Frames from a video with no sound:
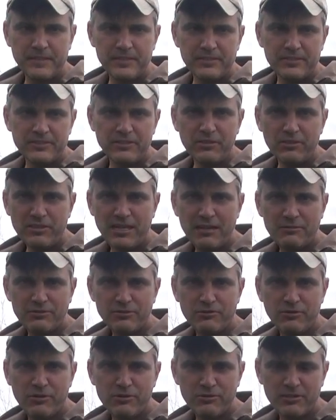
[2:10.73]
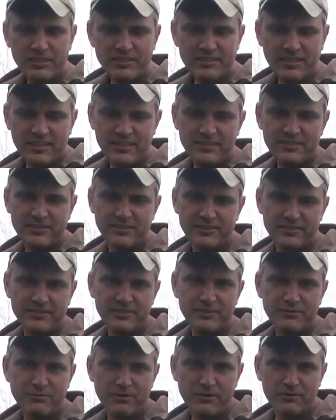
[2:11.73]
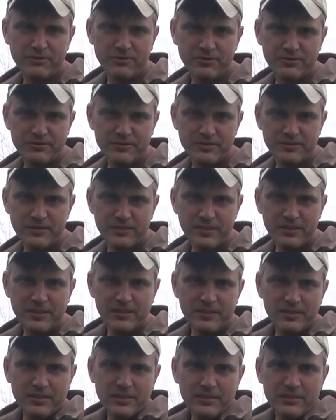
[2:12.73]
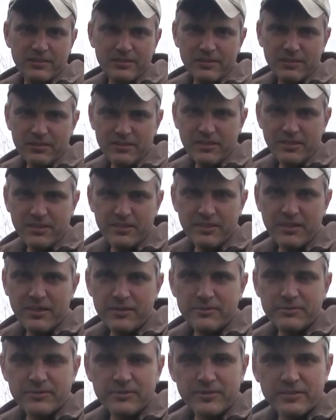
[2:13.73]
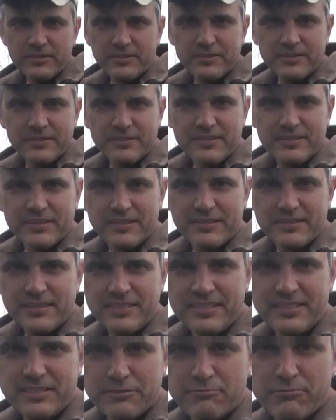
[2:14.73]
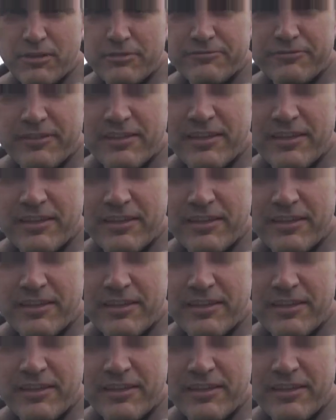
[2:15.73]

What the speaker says: Just look how strong these eyes are in this rod. Look at those. This is a rod for